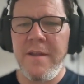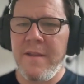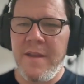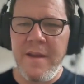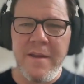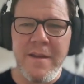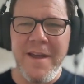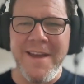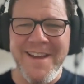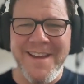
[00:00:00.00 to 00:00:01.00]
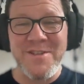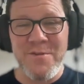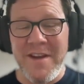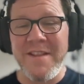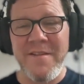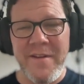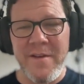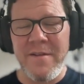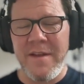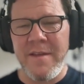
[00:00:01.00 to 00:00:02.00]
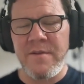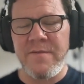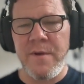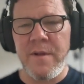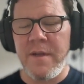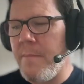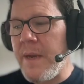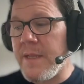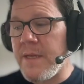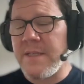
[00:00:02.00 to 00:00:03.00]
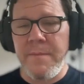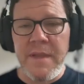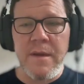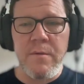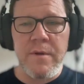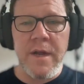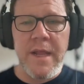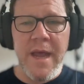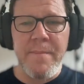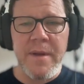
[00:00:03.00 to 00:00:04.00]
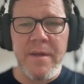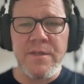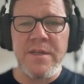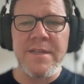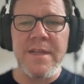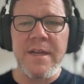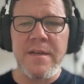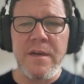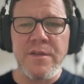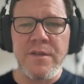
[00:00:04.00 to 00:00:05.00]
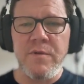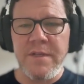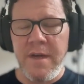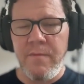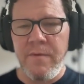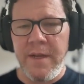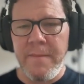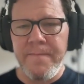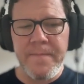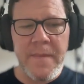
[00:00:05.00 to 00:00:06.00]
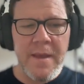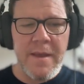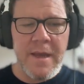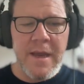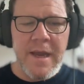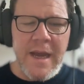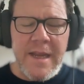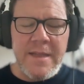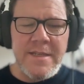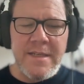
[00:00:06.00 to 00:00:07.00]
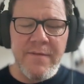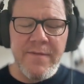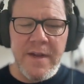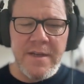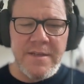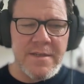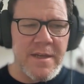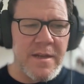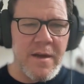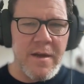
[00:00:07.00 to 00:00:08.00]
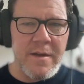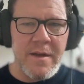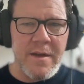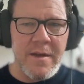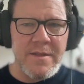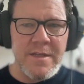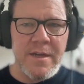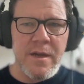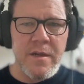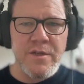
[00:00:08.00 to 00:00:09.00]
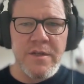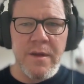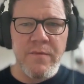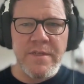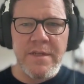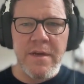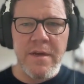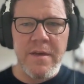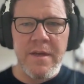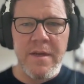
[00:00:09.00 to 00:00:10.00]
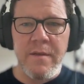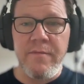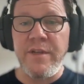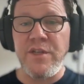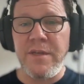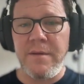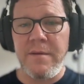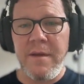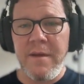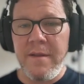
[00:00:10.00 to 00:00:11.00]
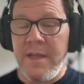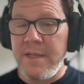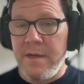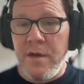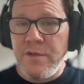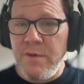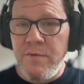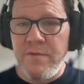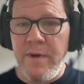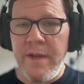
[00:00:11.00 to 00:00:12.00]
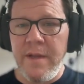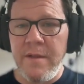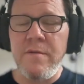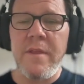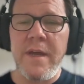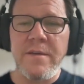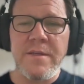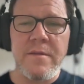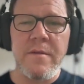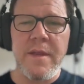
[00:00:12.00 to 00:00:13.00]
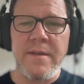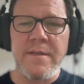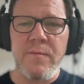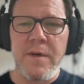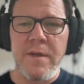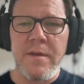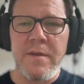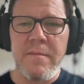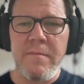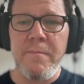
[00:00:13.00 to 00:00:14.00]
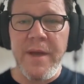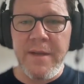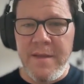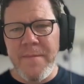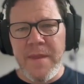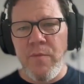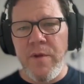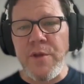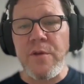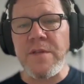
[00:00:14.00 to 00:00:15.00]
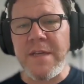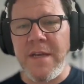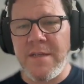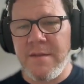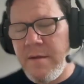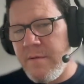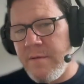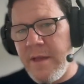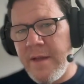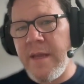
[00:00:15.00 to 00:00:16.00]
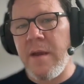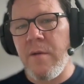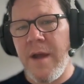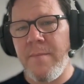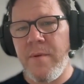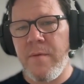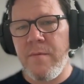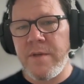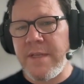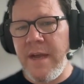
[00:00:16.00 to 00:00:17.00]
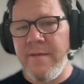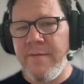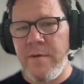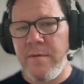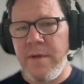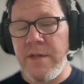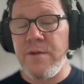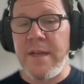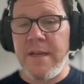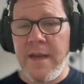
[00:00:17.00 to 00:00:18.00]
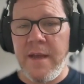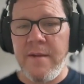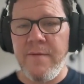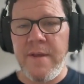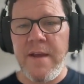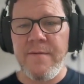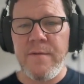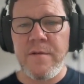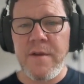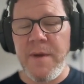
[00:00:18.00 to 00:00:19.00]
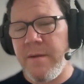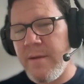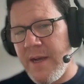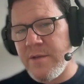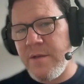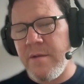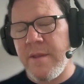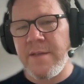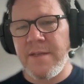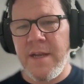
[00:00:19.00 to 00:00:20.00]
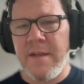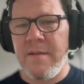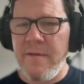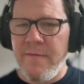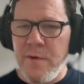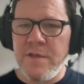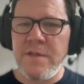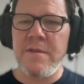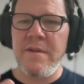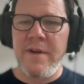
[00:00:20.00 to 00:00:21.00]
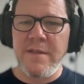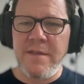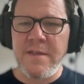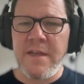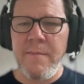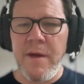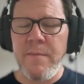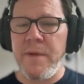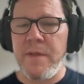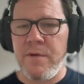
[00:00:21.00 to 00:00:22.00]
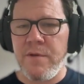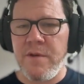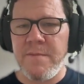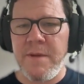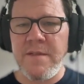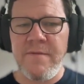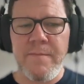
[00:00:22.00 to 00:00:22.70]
They tried, they failed. I think it was very clear. But it doesn't mean that it will not happen. It's just the technology was not ready. And I get the same feeling, as I said, on technology that we saw in 3G. The technology was ready in 2000, 2001. But the real use case, the killer app, was the iPhone. It took a decade for the iPhone to come out. Actually, 2008, the first devices came out, but they were too expensive.